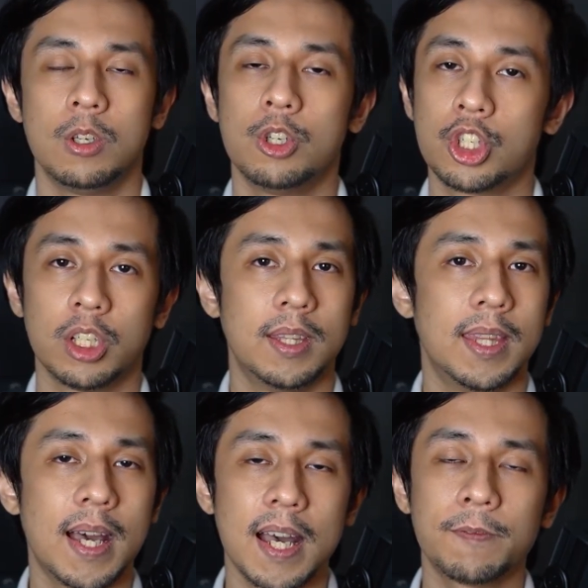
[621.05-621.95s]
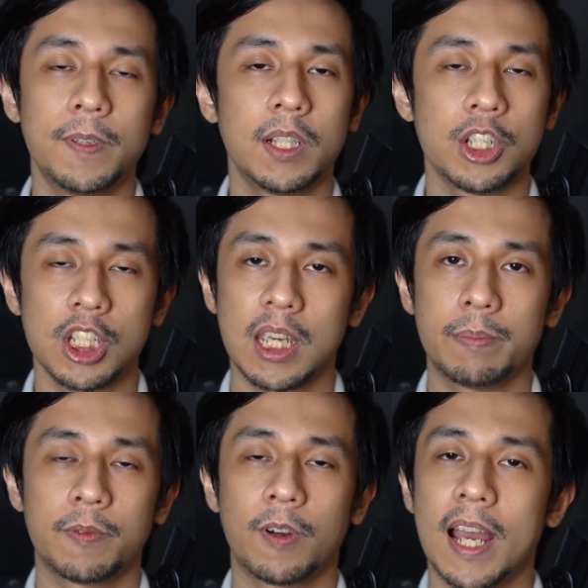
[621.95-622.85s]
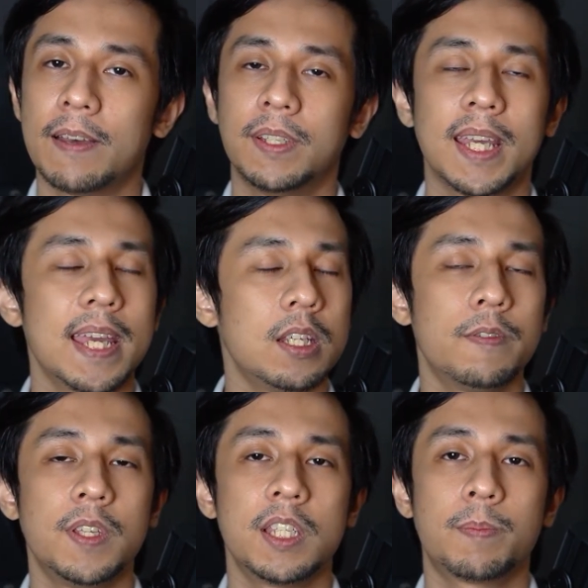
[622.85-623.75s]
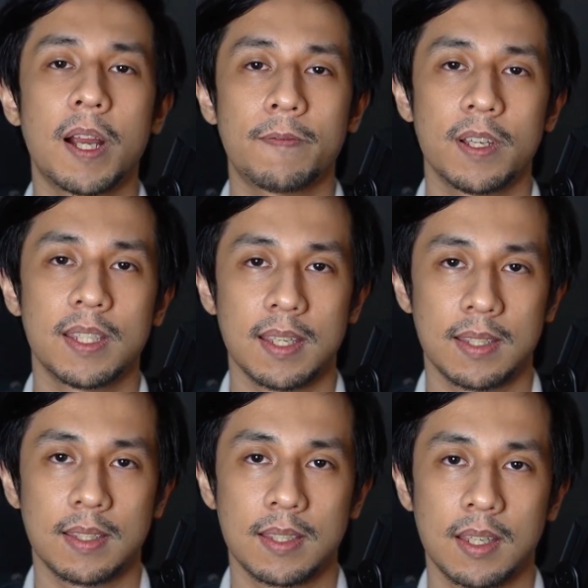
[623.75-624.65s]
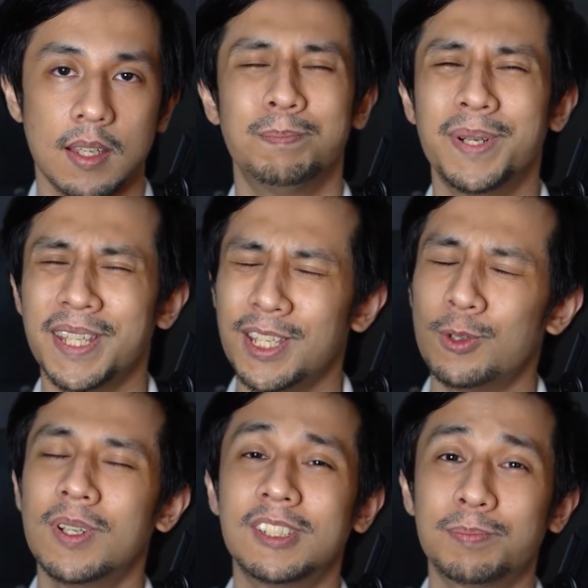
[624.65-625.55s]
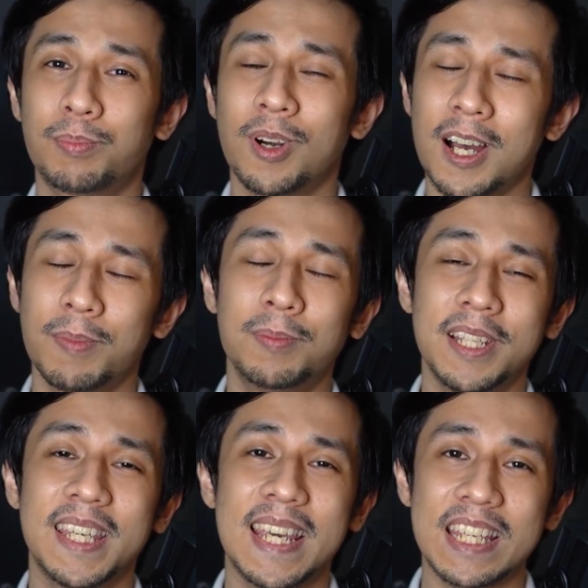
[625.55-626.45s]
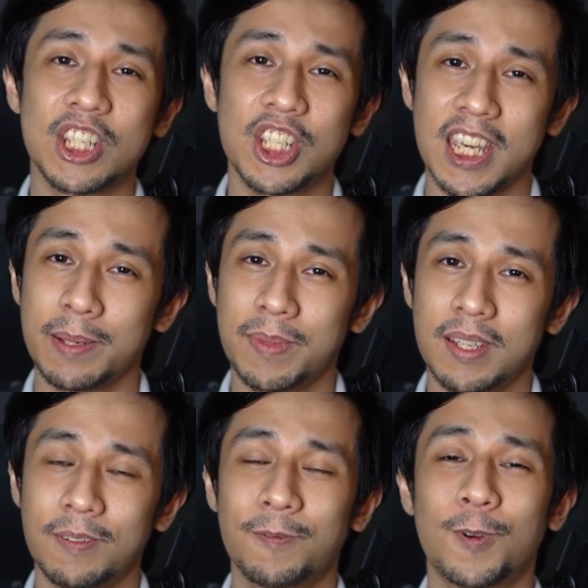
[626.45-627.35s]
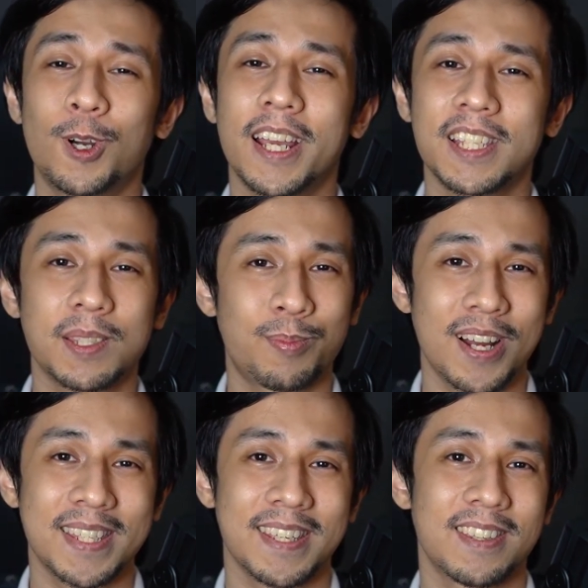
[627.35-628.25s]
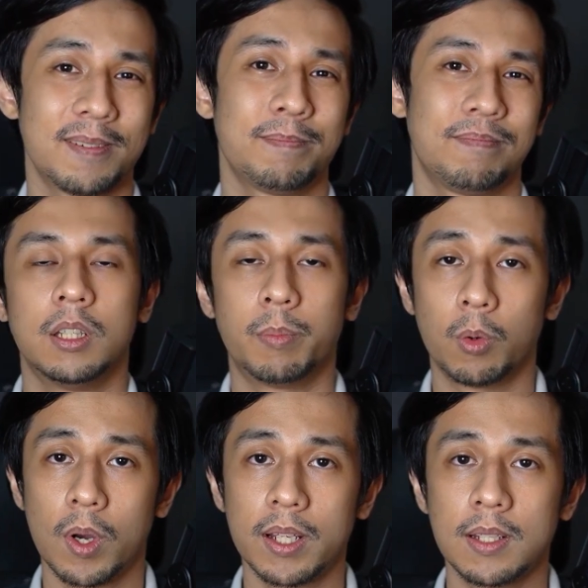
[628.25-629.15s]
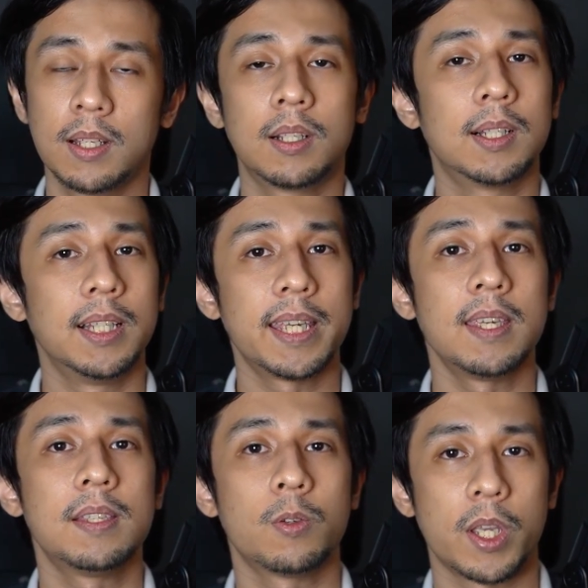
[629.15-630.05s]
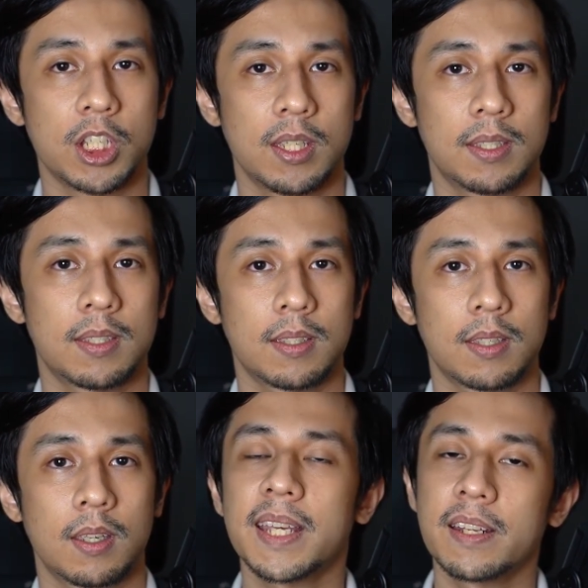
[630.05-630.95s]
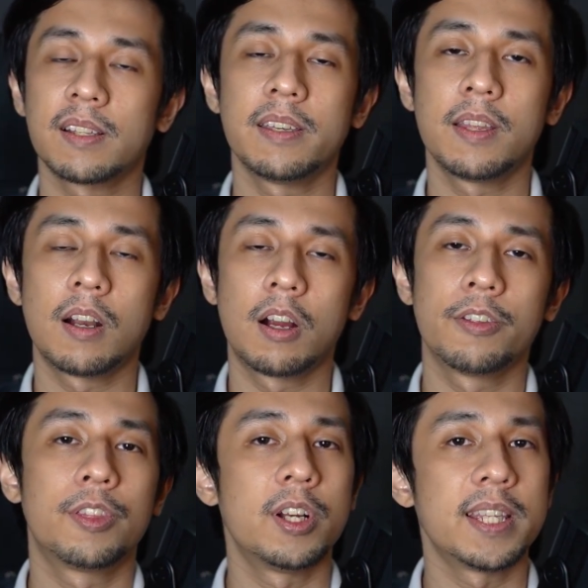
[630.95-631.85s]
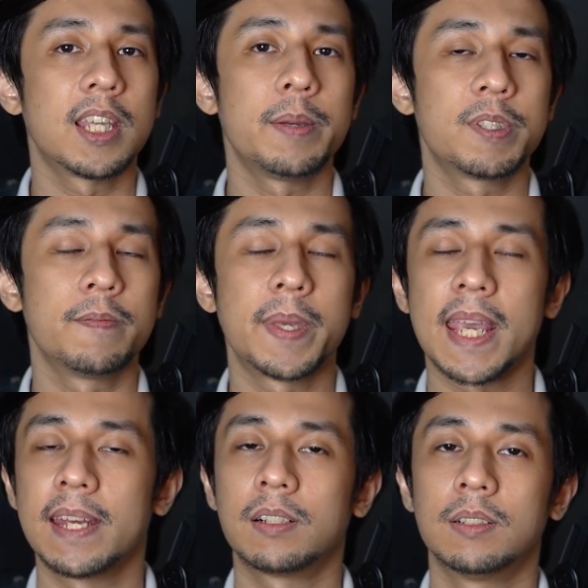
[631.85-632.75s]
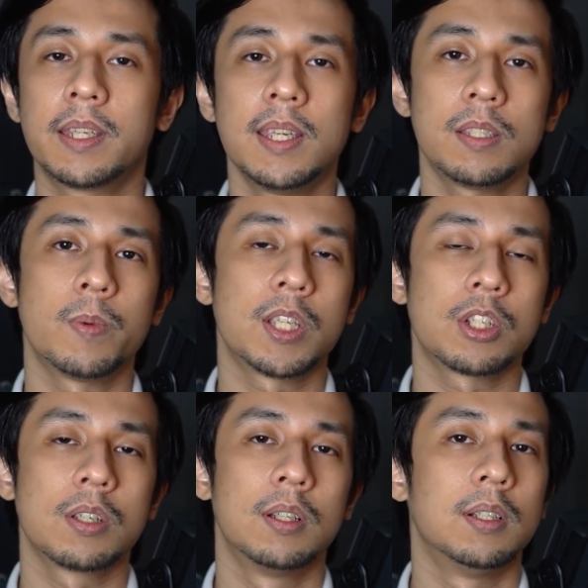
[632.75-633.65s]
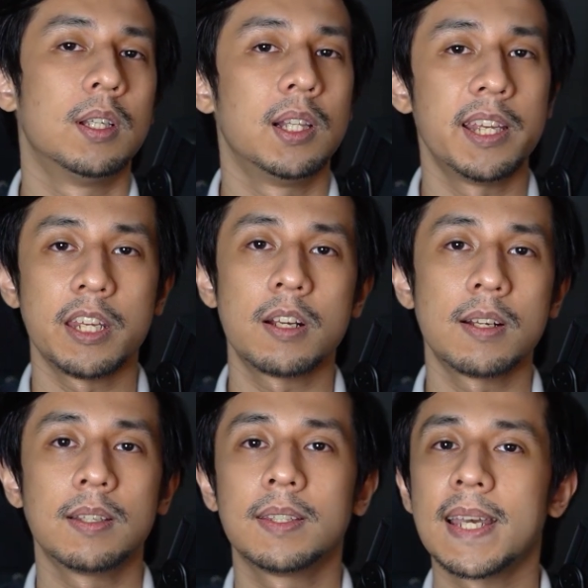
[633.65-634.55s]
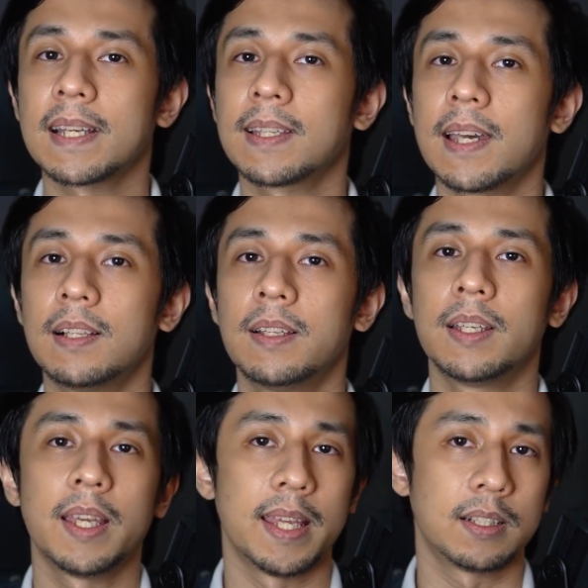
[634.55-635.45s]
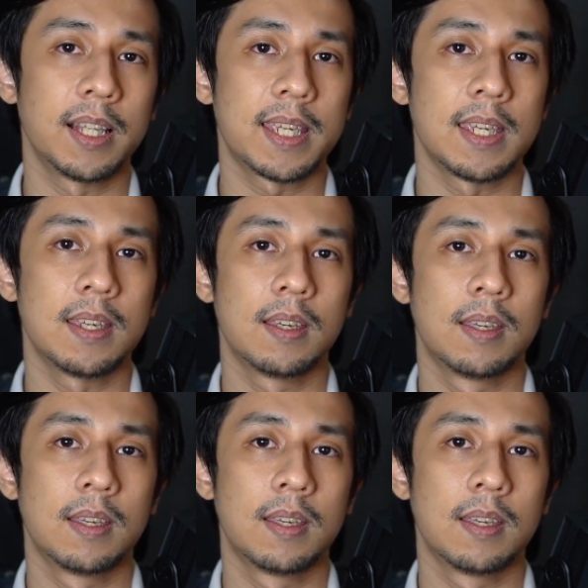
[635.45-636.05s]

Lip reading: You should not feel ashamed for having any of these preferences, but you will probably get shamed for expressing them. Number one, clicky switches. Technically, there are three types of mechanical key switch: linear, tactile, and clicky.